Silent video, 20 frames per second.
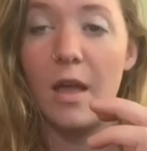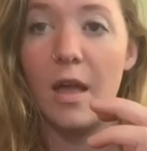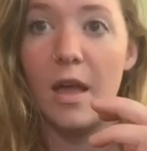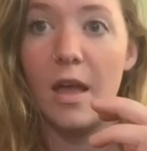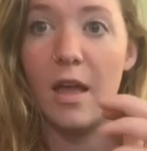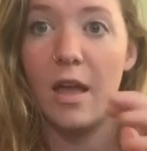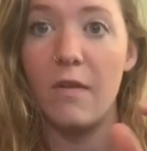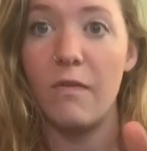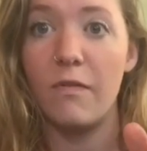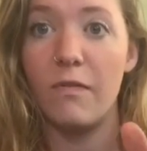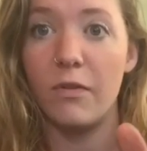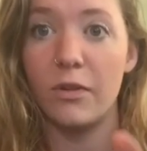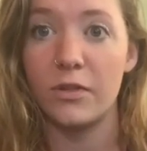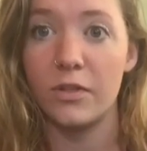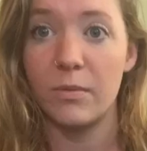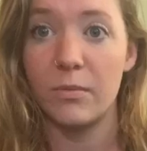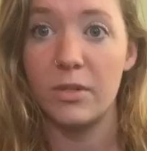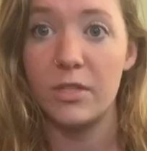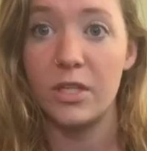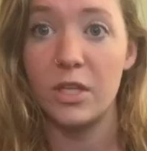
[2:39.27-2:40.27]
If for
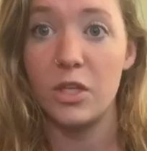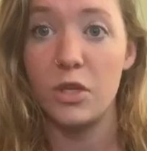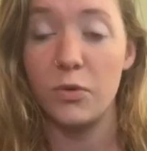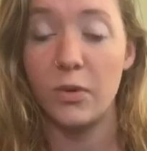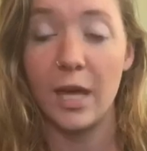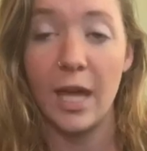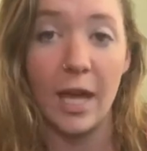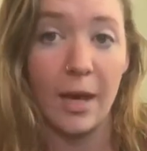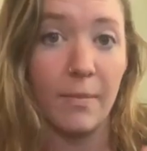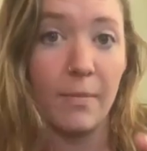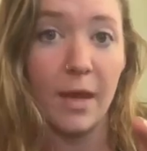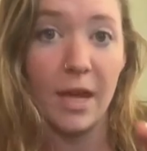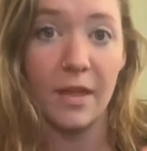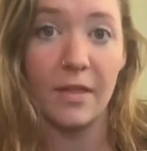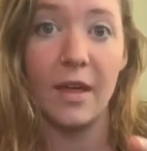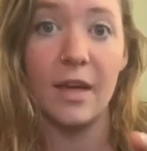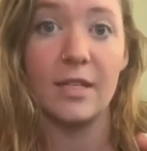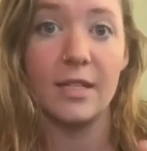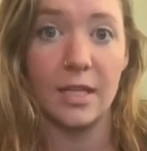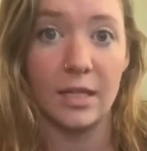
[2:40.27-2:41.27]
some reason you can't make
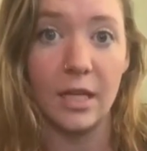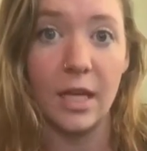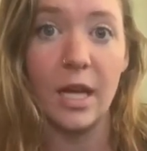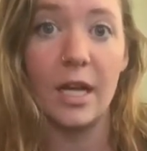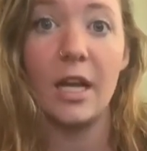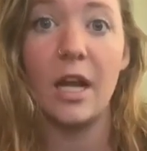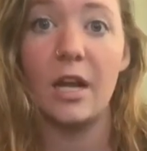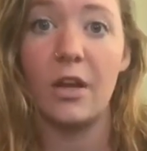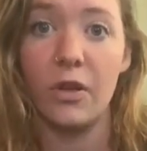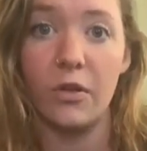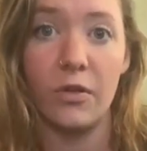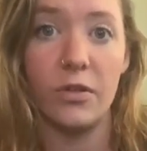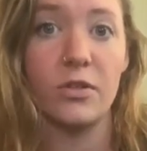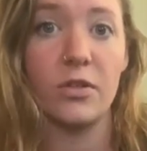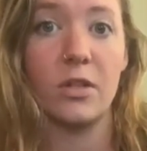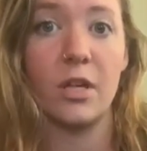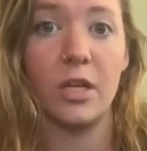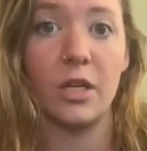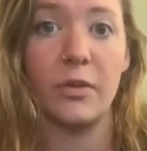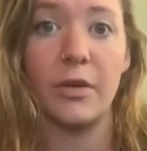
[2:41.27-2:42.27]
that deadline, I know there's
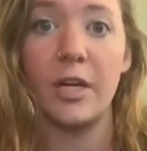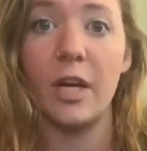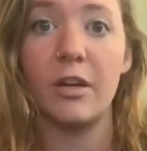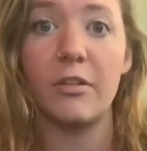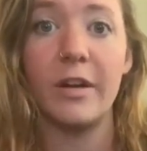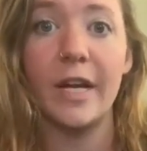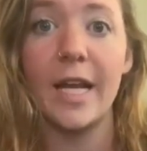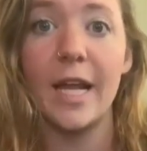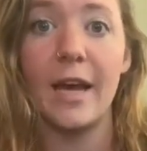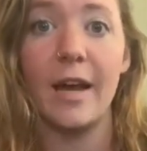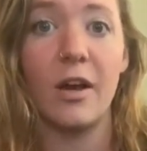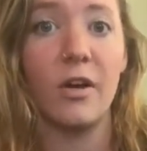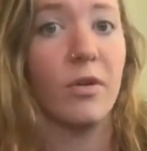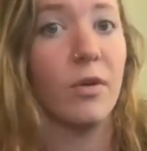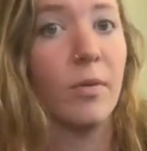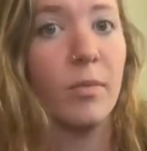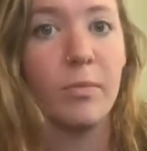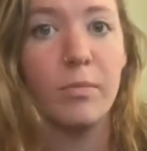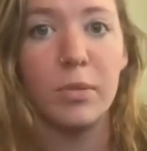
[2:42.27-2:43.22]
a lot going on right now,